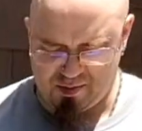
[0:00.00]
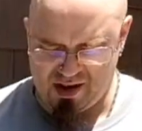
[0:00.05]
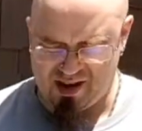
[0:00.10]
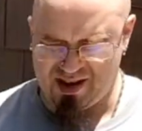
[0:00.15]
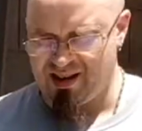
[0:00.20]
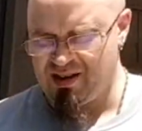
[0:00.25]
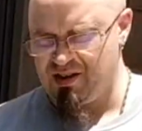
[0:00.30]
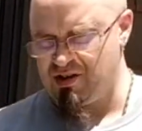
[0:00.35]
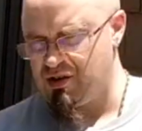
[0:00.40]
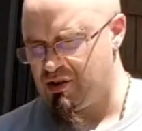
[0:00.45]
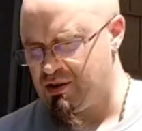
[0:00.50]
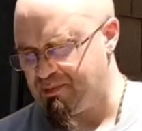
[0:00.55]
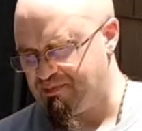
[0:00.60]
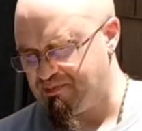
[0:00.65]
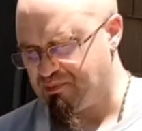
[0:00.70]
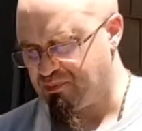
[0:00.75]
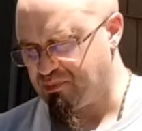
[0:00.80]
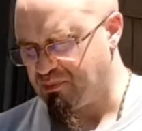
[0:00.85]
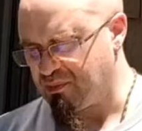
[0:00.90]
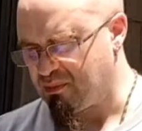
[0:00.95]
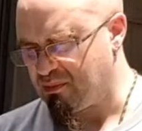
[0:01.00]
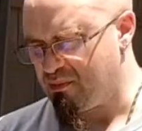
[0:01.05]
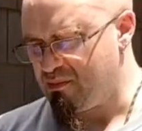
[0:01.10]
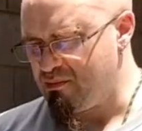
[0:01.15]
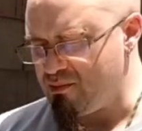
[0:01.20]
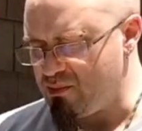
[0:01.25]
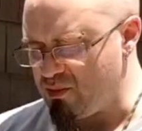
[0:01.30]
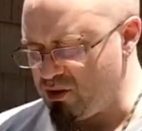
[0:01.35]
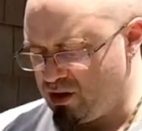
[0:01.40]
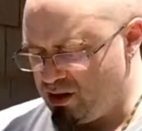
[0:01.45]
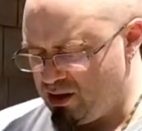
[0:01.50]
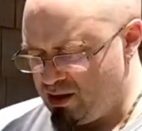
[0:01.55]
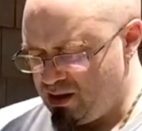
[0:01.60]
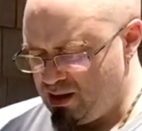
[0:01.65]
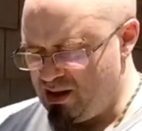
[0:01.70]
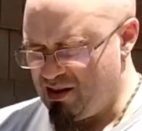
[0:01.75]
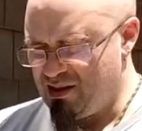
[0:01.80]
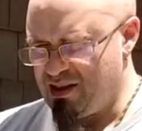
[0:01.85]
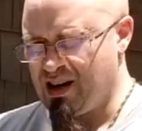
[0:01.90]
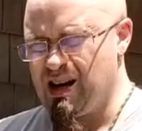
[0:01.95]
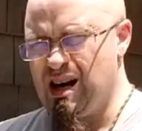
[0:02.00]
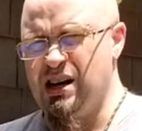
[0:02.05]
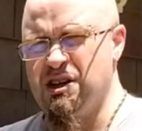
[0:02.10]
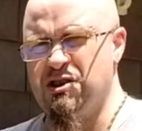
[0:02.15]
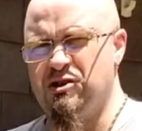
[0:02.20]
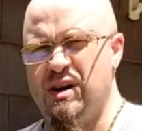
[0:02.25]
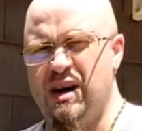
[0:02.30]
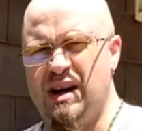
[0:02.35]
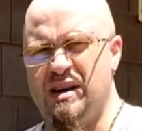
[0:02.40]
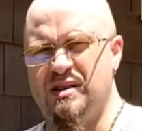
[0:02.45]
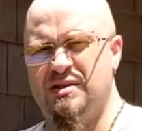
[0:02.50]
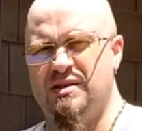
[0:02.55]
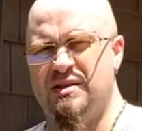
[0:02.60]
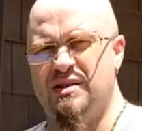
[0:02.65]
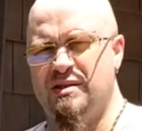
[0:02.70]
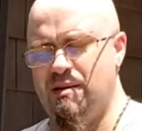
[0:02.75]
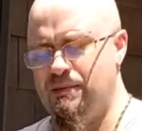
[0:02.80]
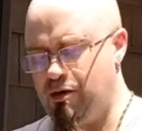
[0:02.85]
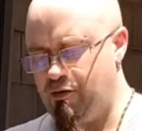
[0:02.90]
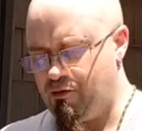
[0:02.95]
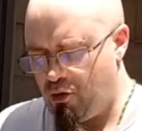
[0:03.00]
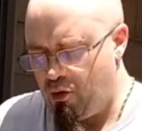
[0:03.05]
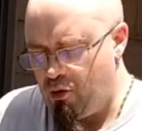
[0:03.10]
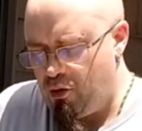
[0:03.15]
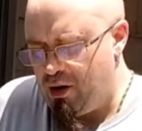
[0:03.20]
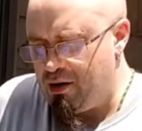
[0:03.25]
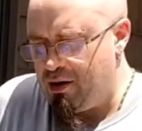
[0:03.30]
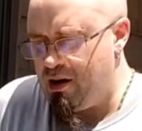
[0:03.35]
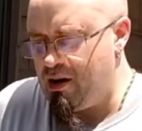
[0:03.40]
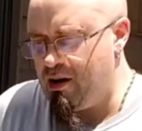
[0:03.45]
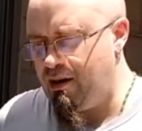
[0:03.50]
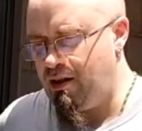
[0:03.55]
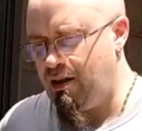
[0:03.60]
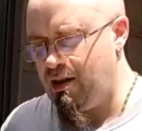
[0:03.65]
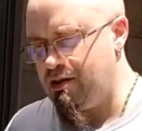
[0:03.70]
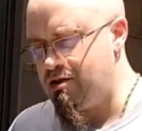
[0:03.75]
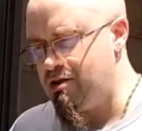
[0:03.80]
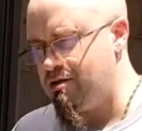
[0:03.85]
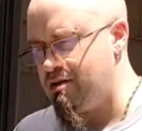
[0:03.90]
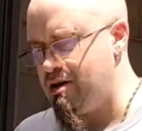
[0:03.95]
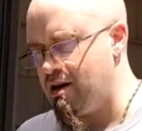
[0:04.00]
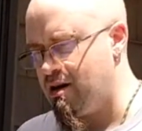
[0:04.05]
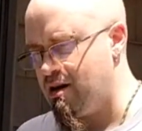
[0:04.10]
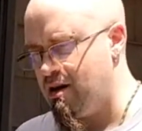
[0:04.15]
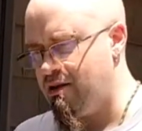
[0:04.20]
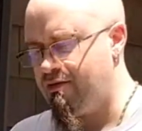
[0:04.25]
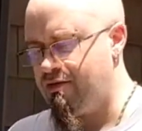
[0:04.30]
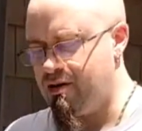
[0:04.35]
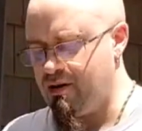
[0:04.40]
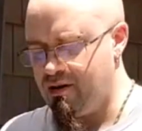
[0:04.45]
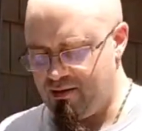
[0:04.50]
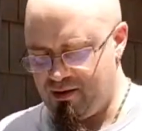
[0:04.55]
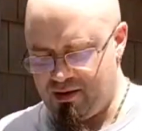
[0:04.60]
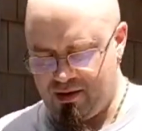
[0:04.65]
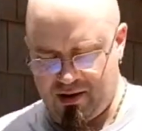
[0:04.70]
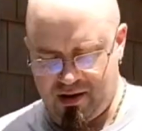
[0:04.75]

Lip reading: because the contrast, I mean, for one, unless you take off the